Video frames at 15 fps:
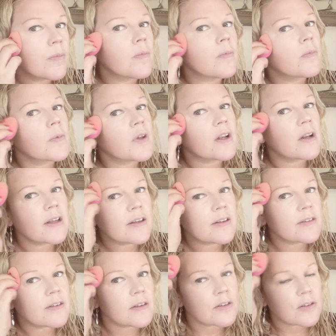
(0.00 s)
I mean, at
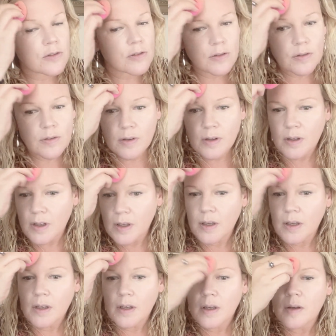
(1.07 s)
least it's sort of
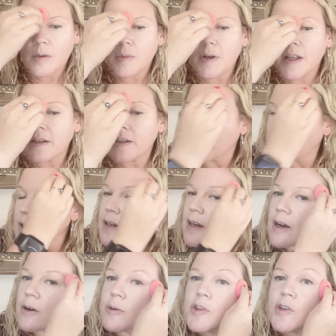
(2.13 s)
Blending in
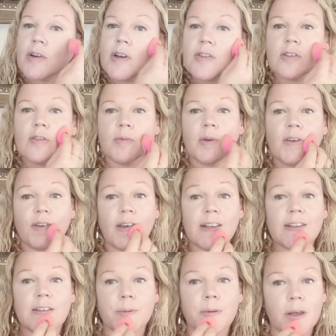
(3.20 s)
now with the rest of my
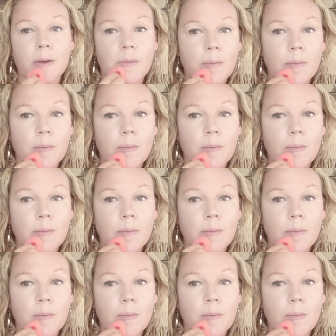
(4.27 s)
face a bit.